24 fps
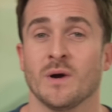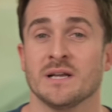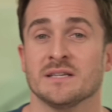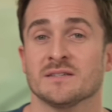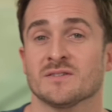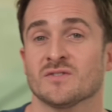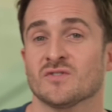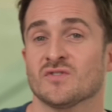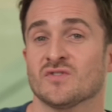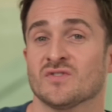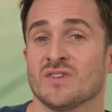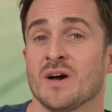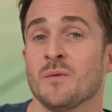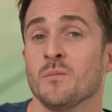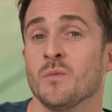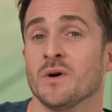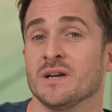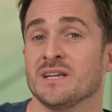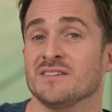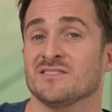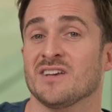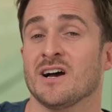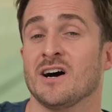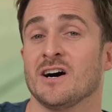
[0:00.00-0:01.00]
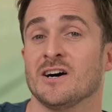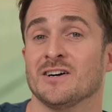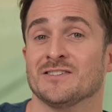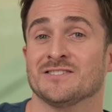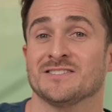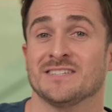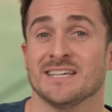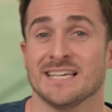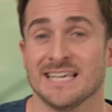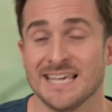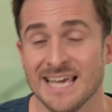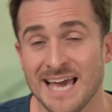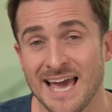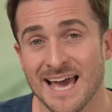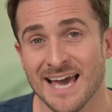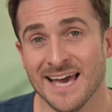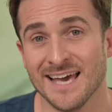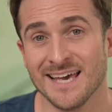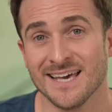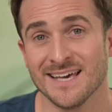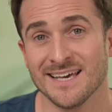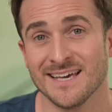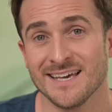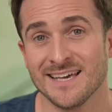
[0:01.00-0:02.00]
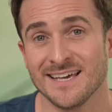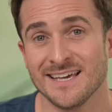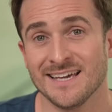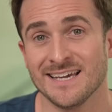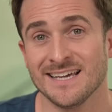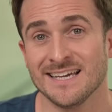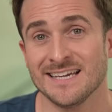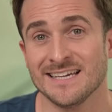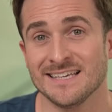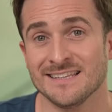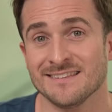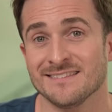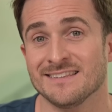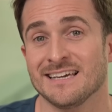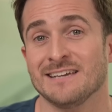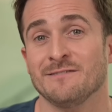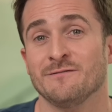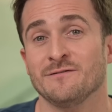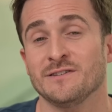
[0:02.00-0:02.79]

when someone is hard to get, they